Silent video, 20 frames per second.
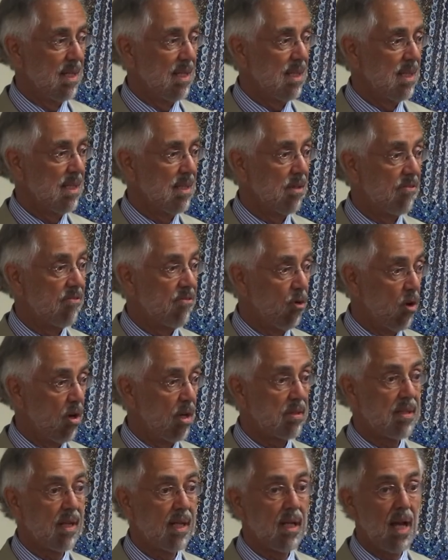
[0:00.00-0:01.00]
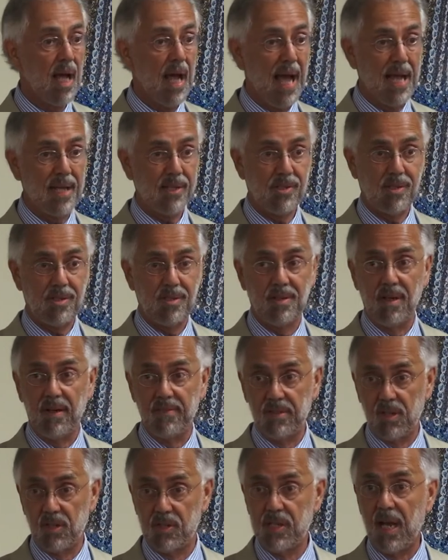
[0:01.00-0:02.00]
The fourth and last
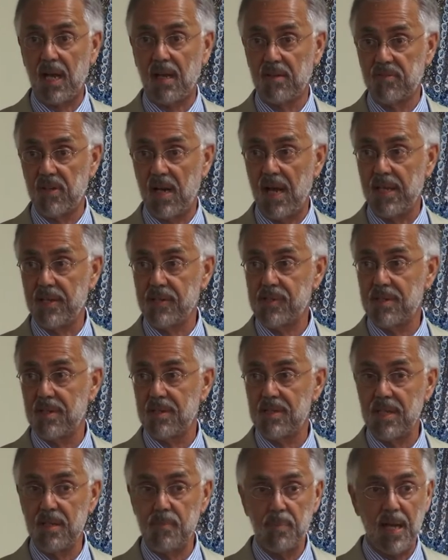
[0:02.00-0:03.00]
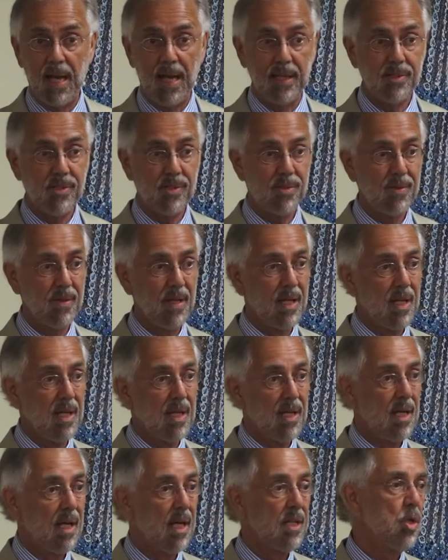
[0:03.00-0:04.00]
of their televised debates.
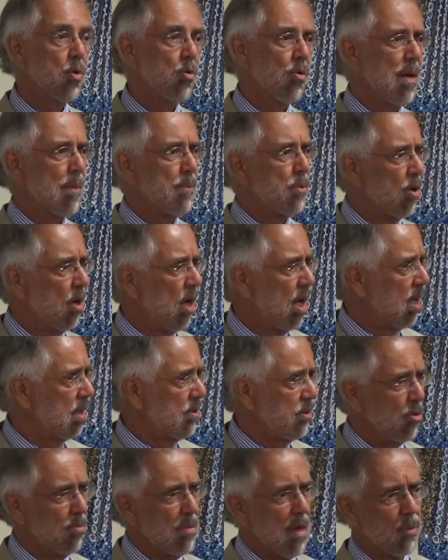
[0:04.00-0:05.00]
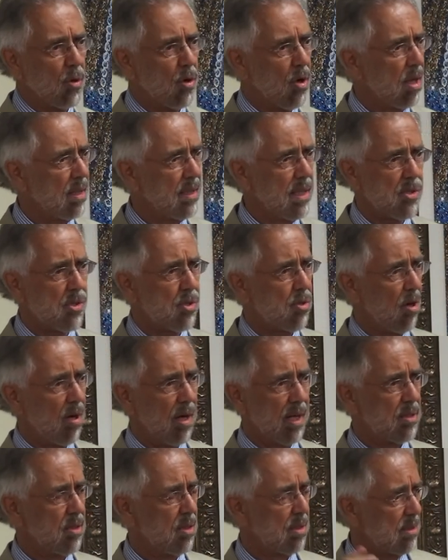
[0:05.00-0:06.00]
And you remember all the
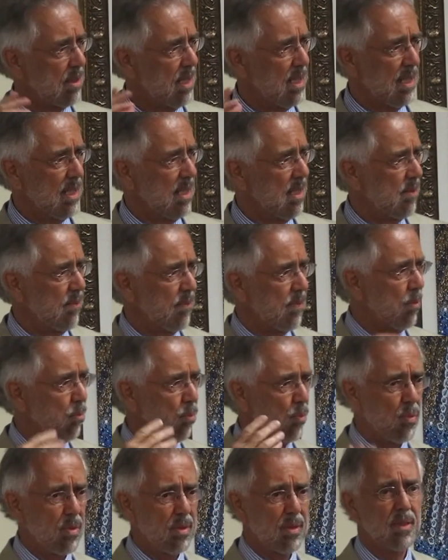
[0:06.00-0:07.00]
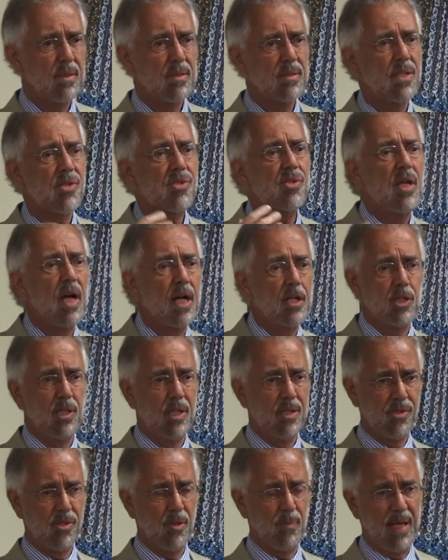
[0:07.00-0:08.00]
historical
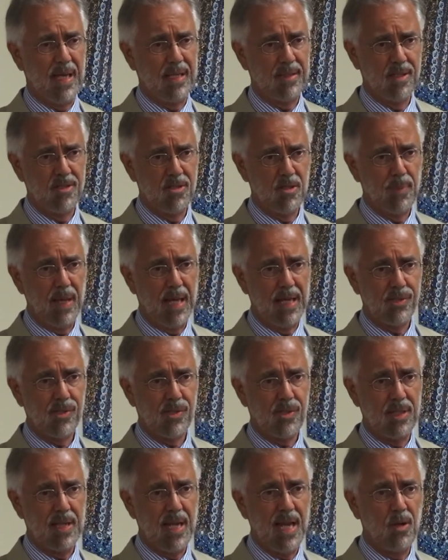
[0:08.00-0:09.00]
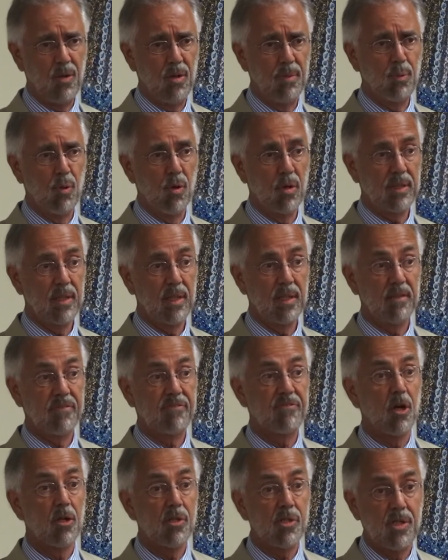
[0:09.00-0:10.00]
discussions about the debates and how important
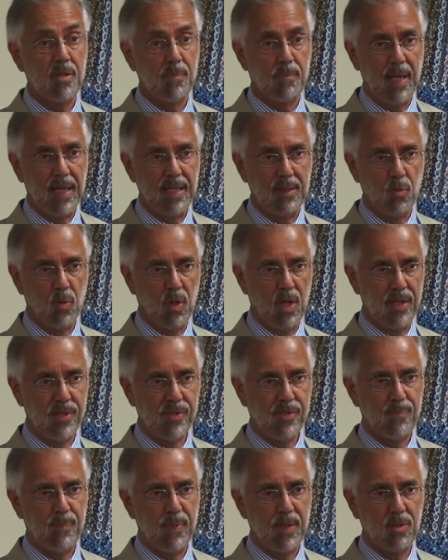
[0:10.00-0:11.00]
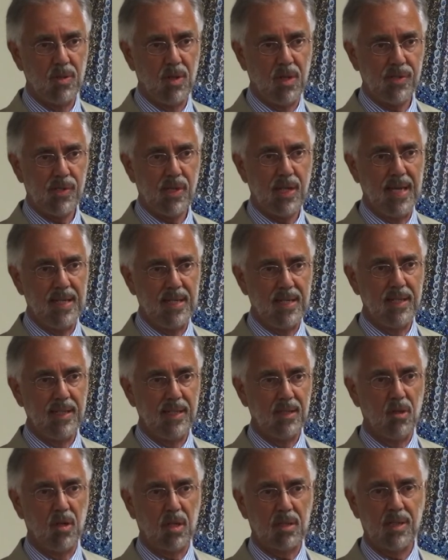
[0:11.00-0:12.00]
the first debate was, because
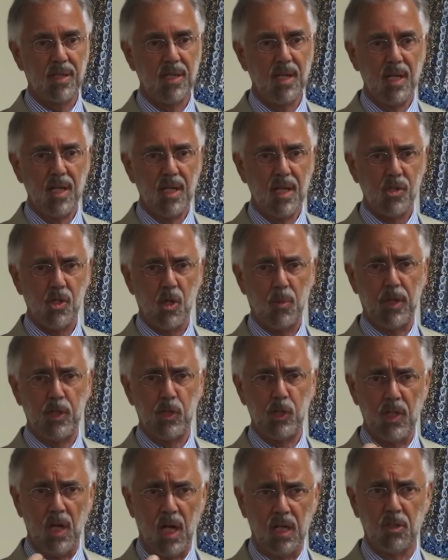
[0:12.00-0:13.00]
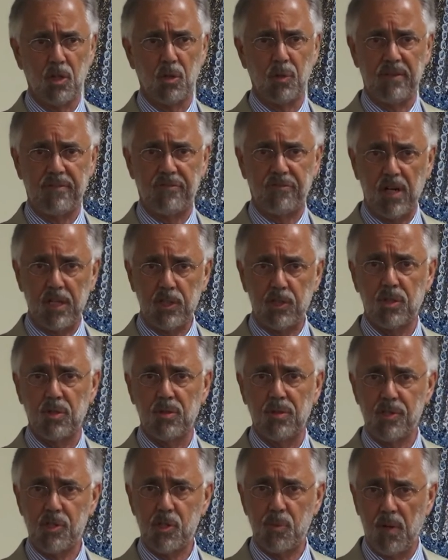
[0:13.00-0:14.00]
Kennedy looked so much younger and
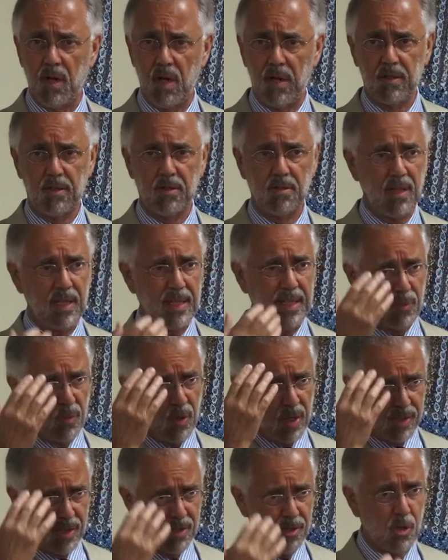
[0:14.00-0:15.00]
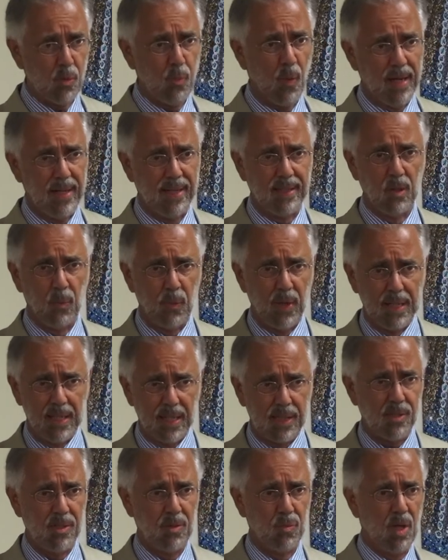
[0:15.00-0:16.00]
fresher and smarter, and he wasn't sweating the way
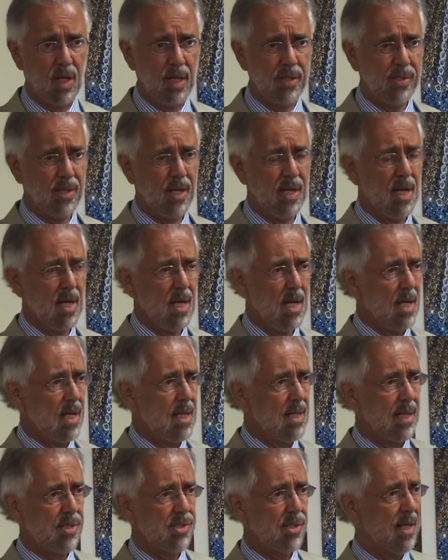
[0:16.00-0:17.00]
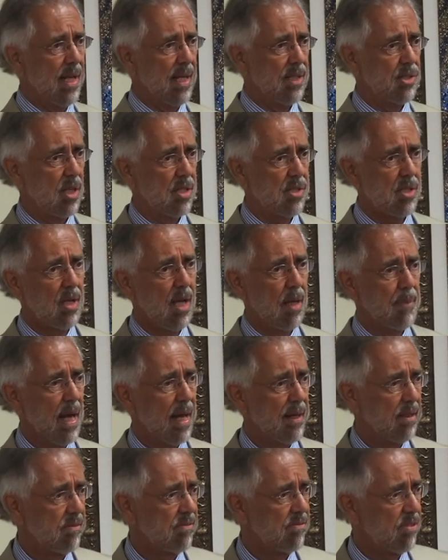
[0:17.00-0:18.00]
Nixon was. Nixon had just come
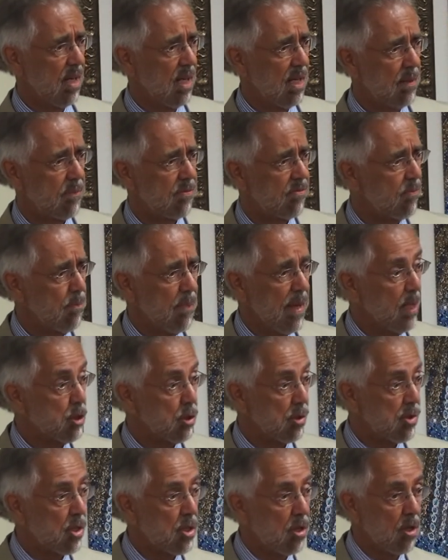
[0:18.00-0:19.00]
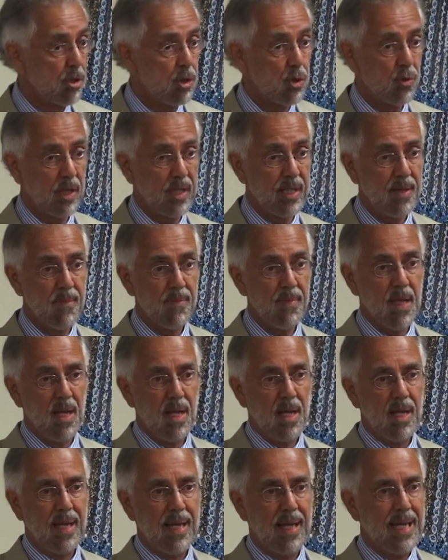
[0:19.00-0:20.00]
out of major surgery.
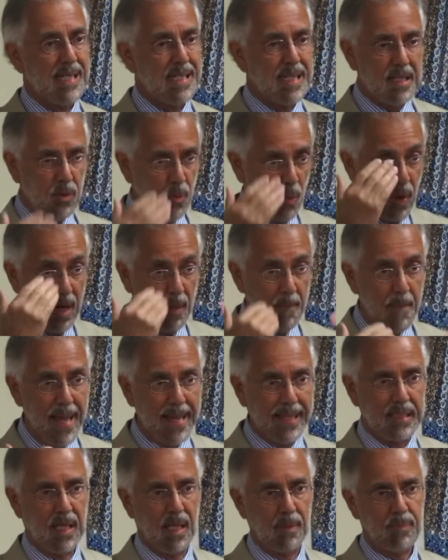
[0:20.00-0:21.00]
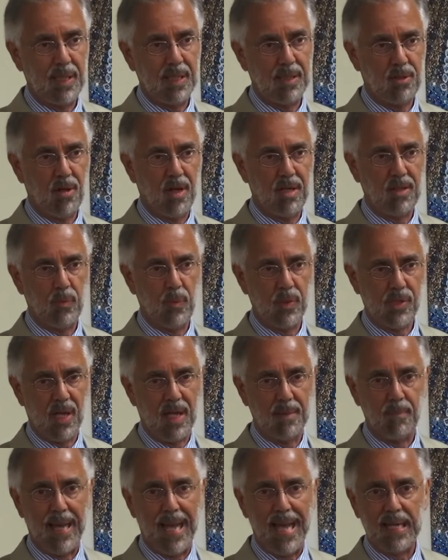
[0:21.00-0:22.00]
He didn't wear makeup. He thought it was
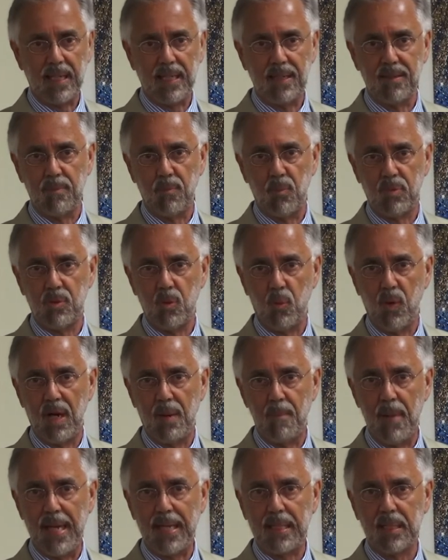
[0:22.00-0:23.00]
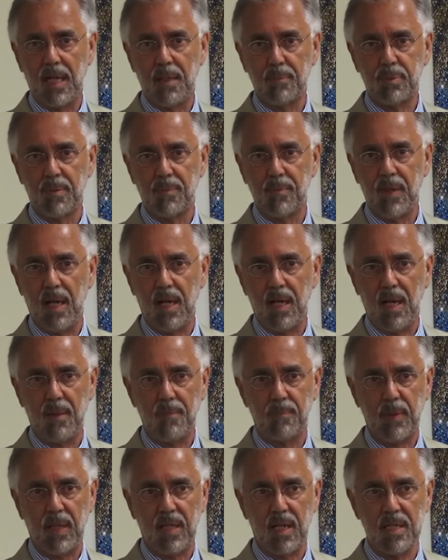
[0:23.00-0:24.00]
unmanly to wear makeup.
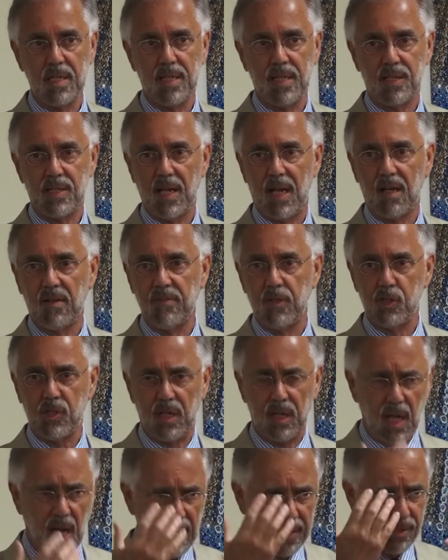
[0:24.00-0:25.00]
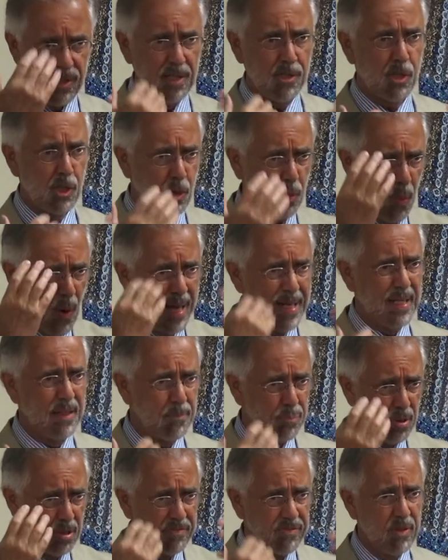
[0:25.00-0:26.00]
But under the television lights, he
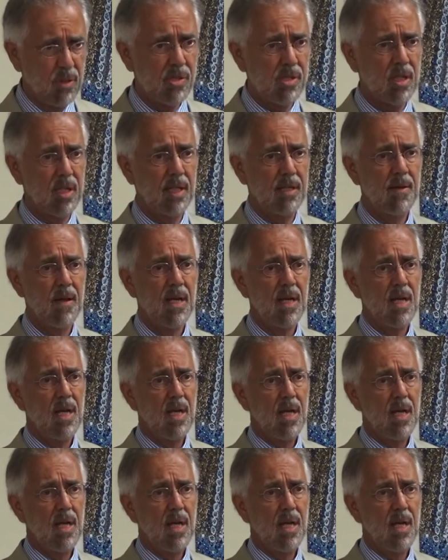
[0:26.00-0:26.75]
sweated profusely.